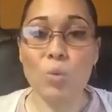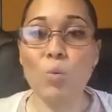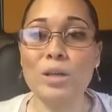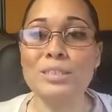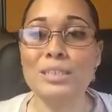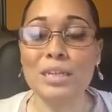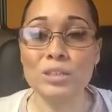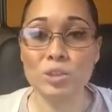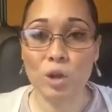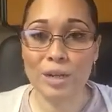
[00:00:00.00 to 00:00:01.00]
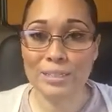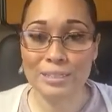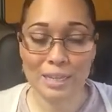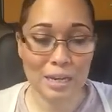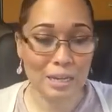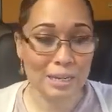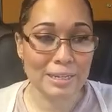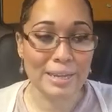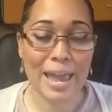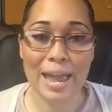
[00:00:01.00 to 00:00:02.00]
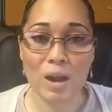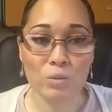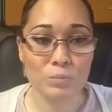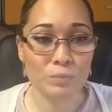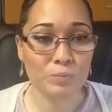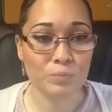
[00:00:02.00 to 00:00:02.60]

Once things started settling down,